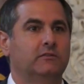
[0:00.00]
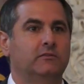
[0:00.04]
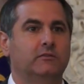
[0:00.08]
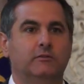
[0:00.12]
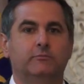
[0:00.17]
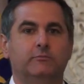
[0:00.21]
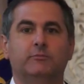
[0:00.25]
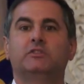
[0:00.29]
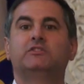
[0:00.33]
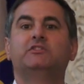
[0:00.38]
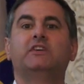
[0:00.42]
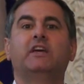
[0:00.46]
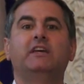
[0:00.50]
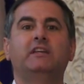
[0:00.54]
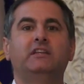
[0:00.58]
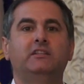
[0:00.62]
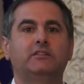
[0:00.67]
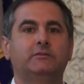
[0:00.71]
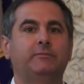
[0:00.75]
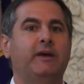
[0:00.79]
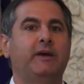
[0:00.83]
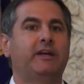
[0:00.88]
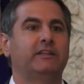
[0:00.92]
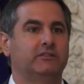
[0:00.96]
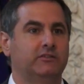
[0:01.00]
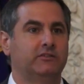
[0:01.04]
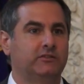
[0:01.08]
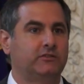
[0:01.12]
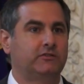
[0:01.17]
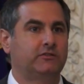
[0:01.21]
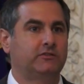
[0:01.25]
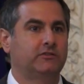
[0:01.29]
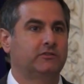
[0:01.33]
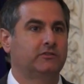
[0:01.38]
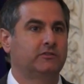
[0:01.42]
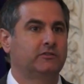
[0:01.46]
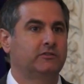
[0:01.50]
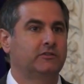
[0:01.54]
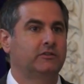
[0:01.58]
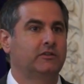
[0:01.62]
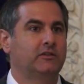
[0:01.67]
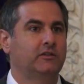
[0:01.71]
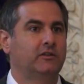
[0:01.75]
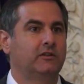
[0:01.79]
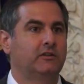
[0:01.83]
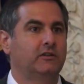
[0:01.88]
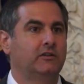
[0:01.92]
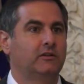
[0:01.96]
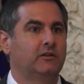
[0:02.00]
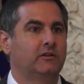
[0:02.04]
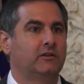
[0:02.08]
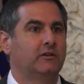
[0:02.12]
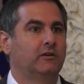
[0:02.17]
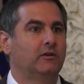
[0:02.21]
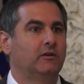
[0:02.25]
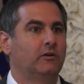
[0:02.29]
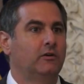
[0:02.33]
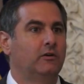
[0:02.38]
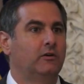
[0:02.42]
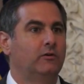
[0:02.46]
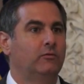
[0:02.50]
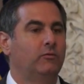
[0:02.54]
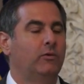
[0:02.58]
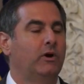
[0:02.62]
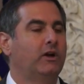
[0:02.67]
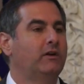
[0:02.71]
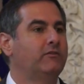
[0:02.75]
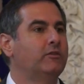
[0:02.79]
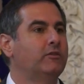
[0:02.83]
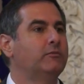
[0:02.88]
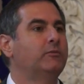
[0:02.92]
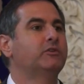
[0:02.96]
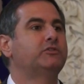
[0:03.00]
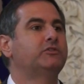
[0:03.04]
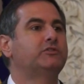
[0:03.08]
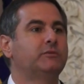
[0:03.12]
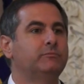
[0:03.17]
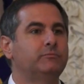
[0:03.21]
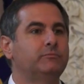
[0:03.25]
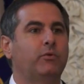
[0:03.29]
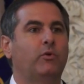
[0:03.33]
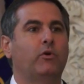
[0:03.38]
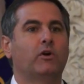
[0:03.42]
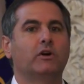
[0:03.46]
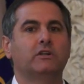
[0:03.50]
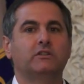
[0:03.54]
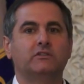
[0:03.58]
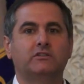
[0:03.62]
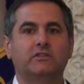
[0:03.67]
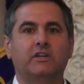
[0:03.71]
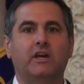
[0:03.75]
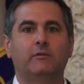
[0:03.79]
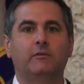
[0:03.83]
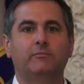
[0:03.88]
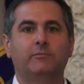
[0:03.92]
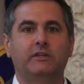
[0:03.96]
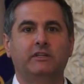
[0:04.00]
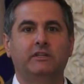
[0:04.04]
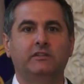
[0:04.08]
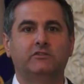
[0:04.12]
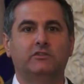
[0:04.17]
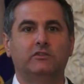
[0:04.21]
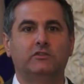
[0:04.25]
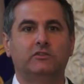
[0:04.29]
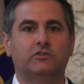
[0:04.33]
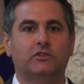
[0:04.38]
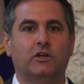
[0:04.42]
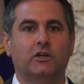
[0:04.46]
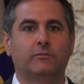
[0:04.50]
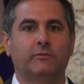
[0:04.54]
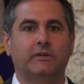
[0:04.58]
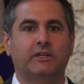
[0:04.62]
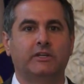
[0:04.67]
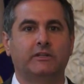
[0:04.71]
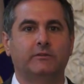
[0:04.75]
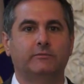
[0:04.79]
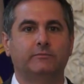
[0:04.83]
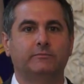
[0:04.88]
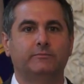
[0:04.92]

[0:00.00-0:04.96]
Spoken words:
Mercedes-Benz, one of the most important companies in Germany.